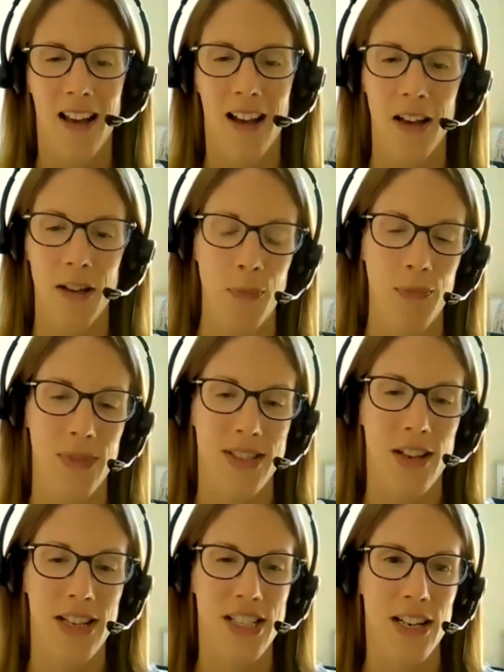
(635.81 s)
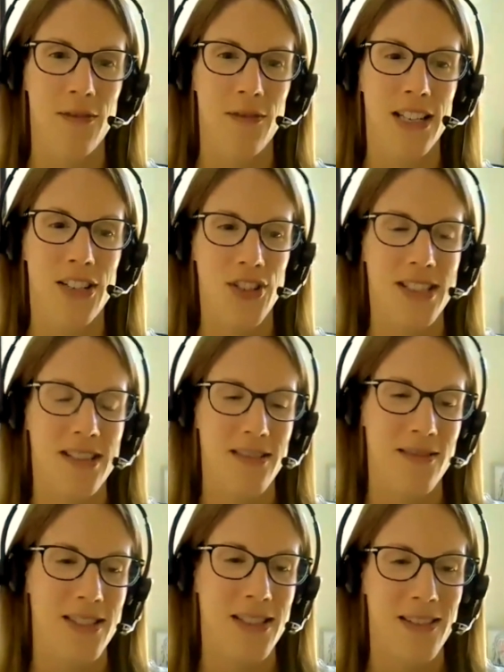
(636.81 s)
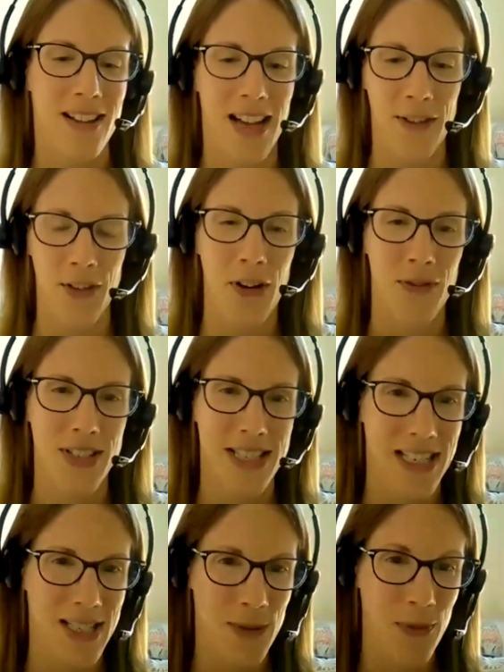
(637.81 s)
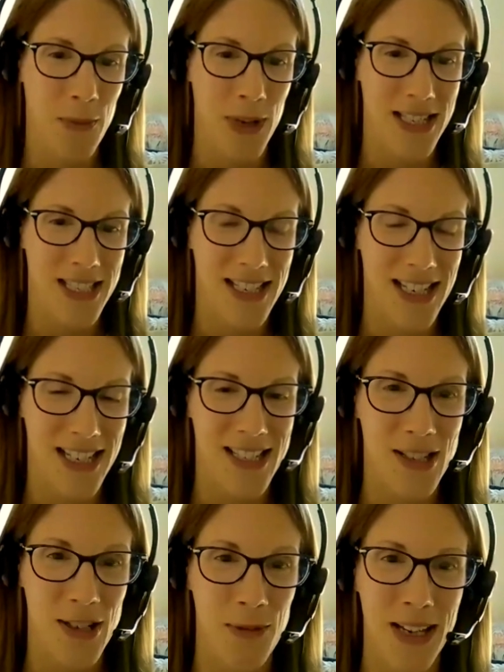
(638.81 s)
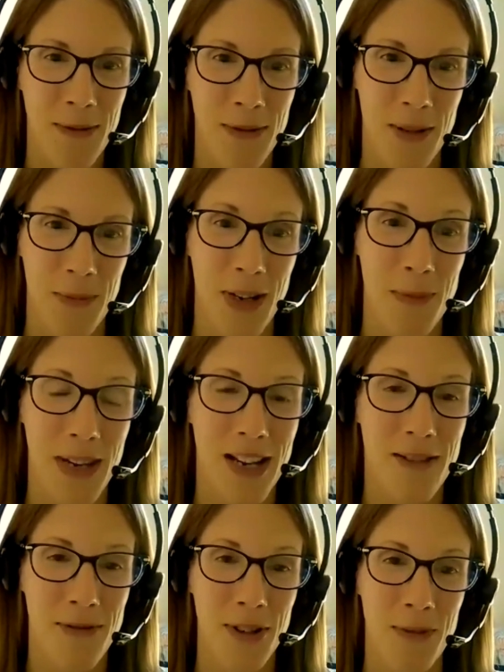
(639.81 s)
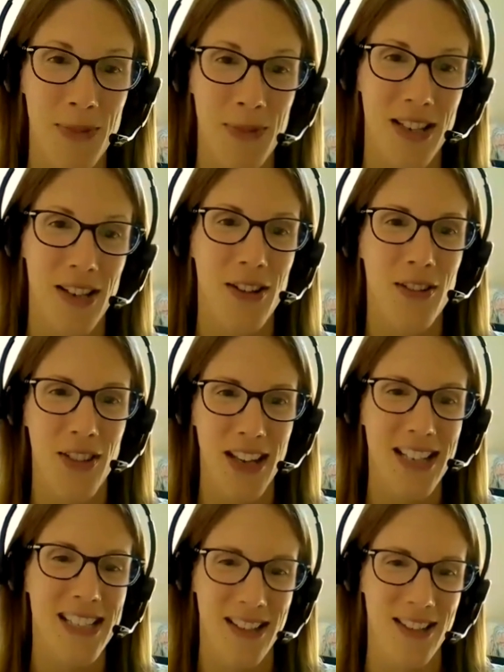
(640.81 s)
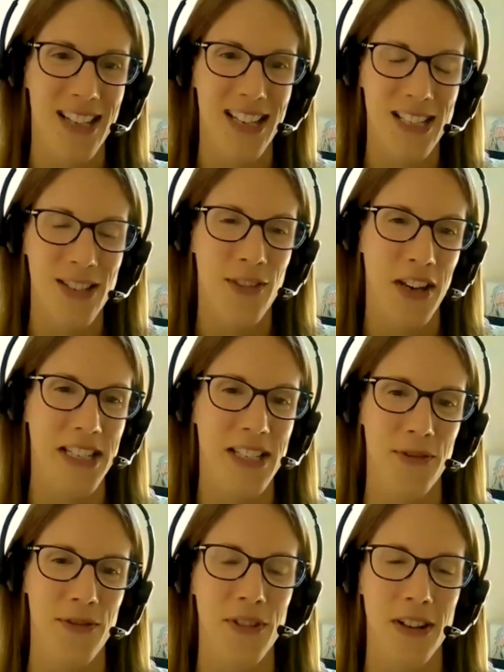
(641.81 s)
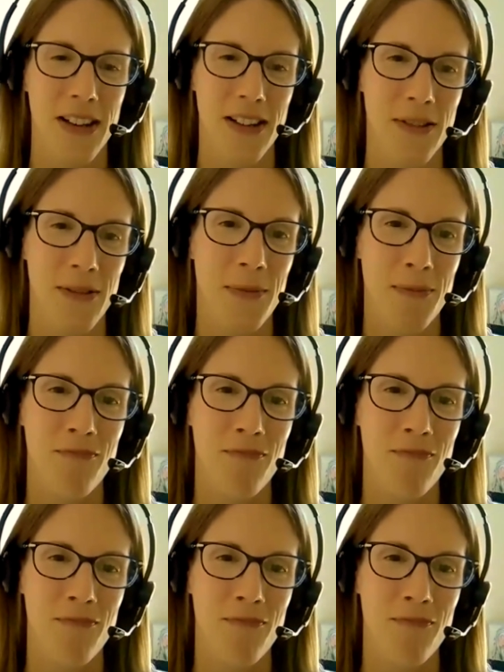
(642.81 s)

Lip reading: So I generally just have a conversation with the person next to me when I'm in a big group. So things are very different now.